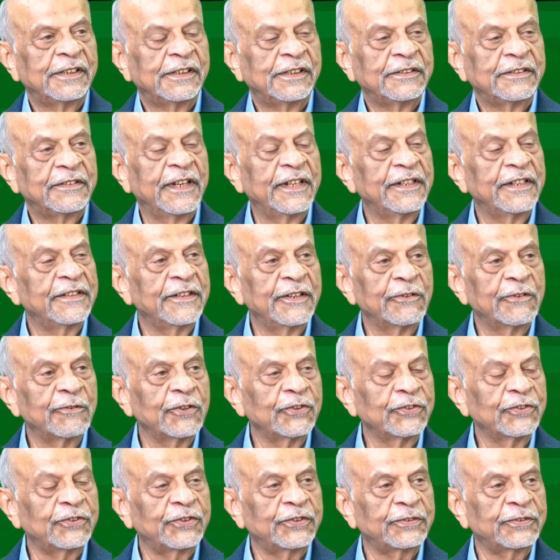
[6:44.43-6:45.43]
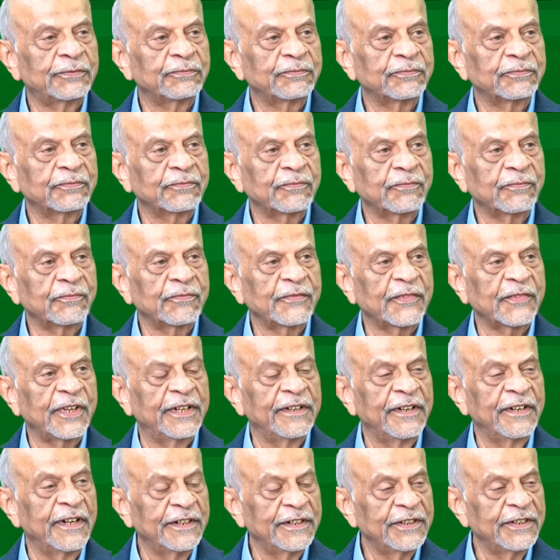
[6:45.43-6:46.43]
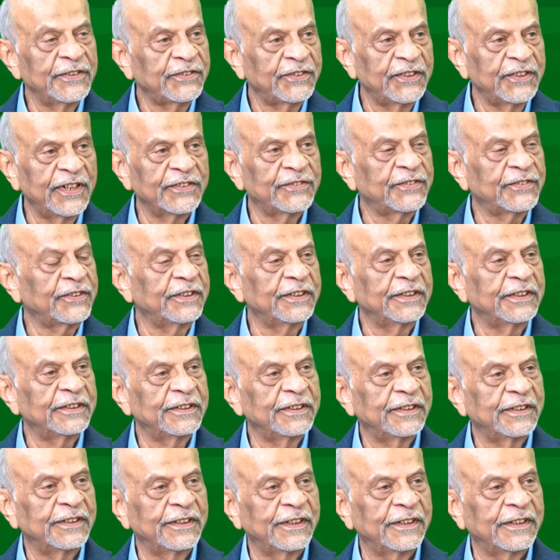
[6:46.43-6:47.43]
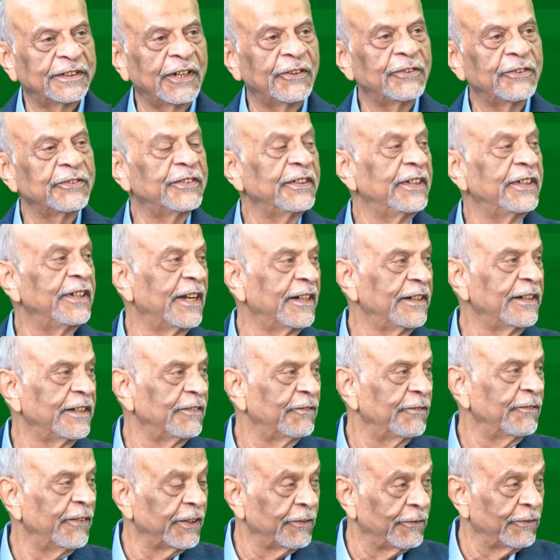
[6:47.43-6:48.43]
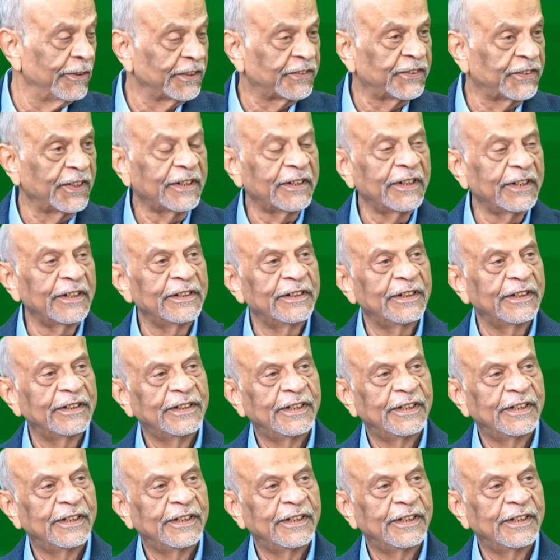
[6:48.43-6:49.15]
Then there was a Nanish Nashri, and now he's in London, very well settled.